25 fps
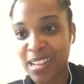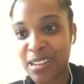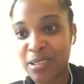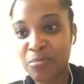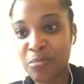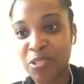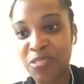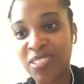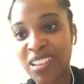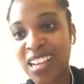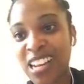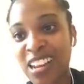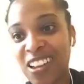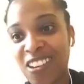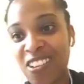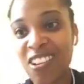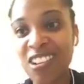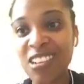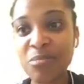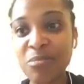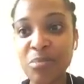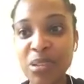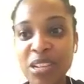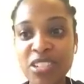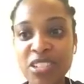Moving
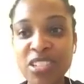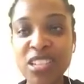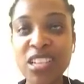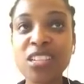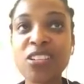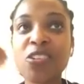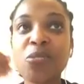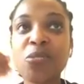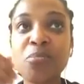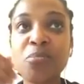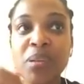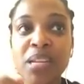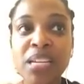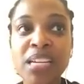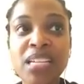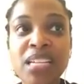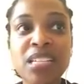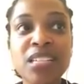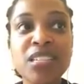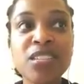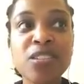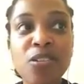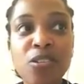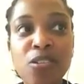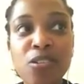along, patient
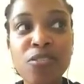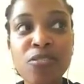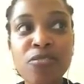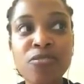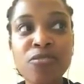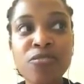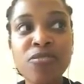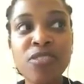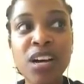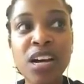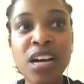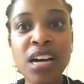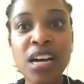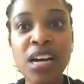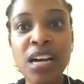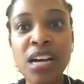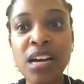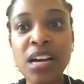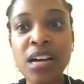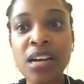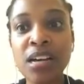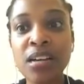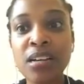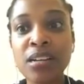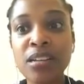complains of
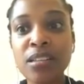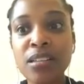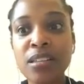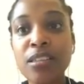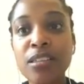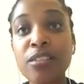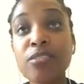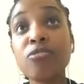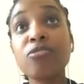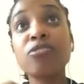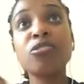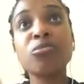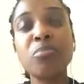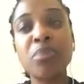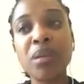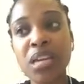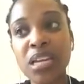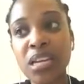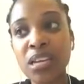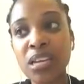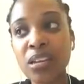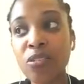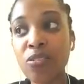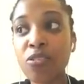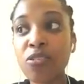throat
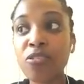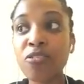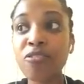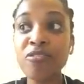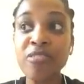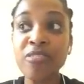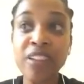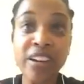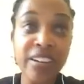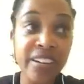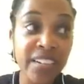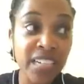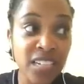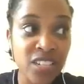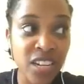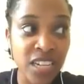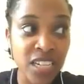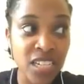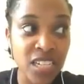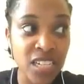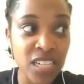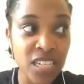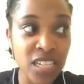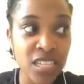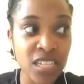pain or
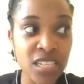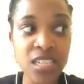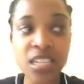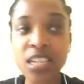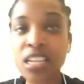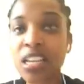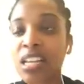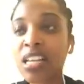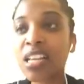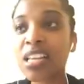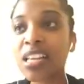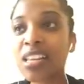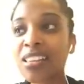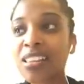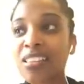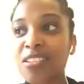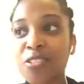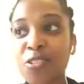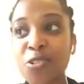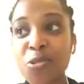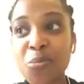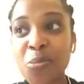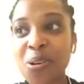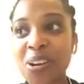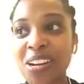pharyngitis. The
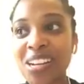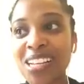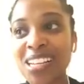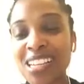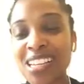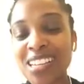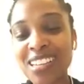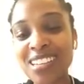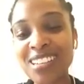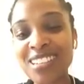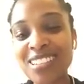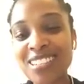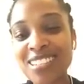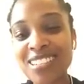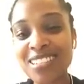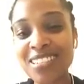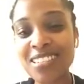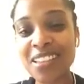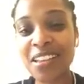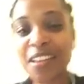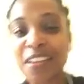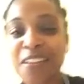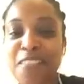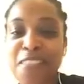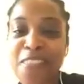mnemonic
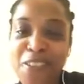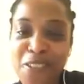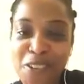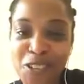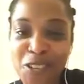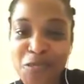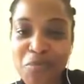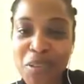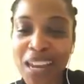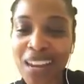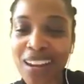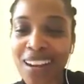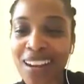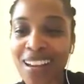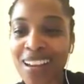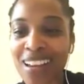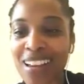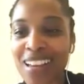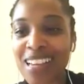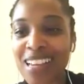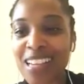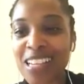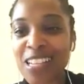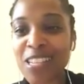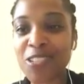is throat pain.
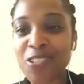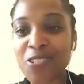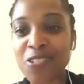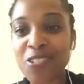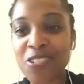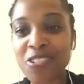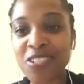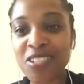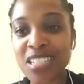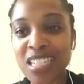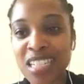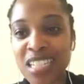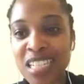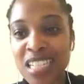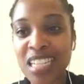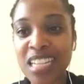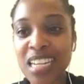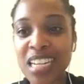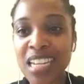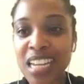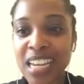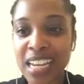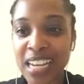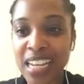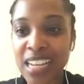So
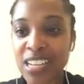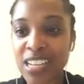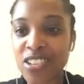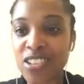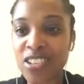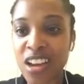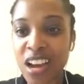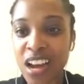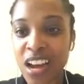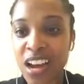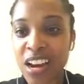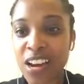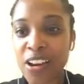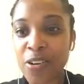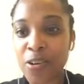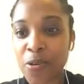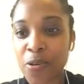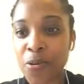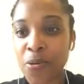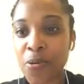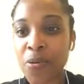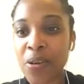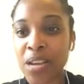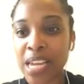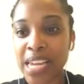
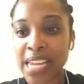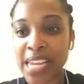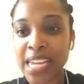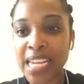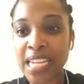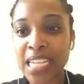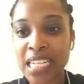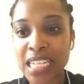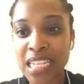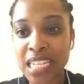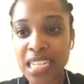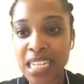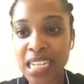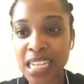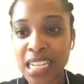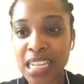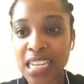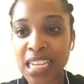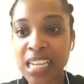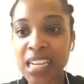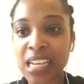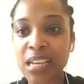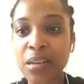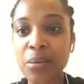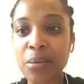
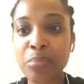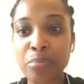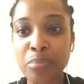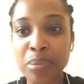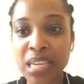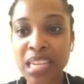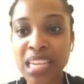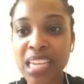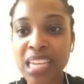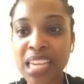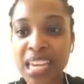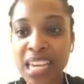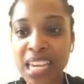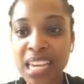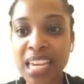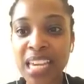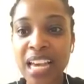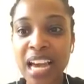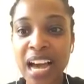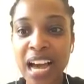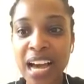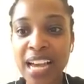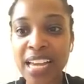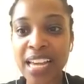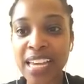
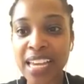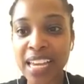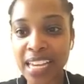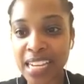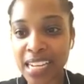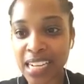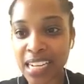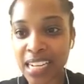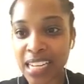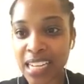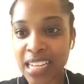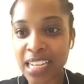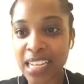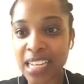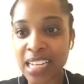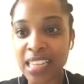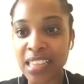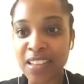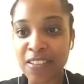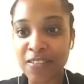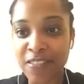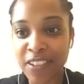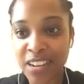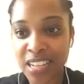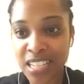THROATPAIN.
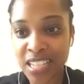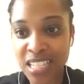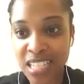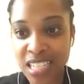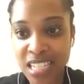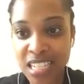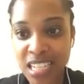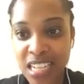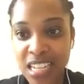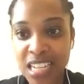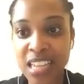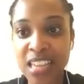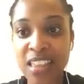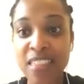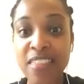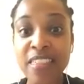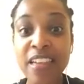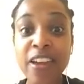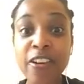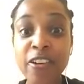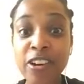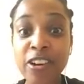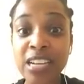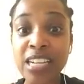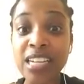The first T,
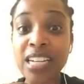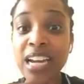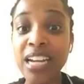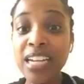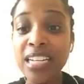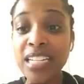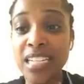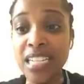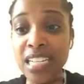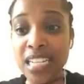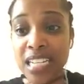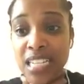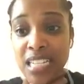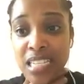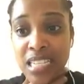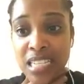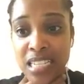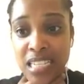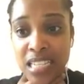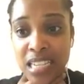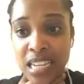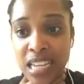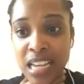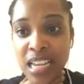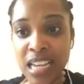
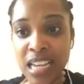thyroiditis.